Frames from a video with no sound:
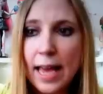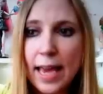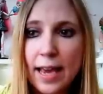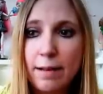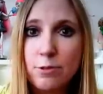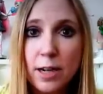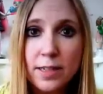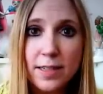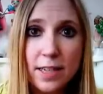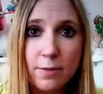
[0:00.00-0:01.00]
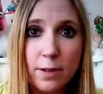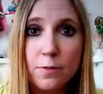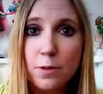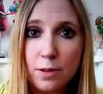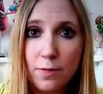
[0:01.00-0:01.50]
And I'm trying to save
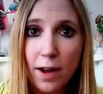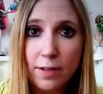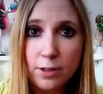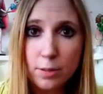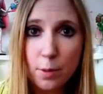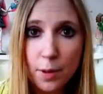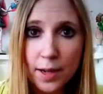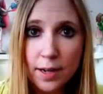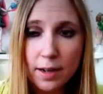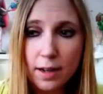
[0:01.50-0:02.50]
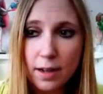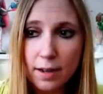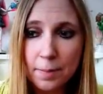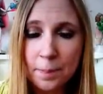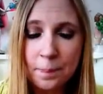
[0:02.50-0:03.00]
up for the 500-point,
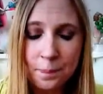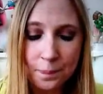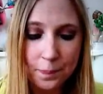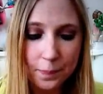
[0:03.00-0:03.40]
um,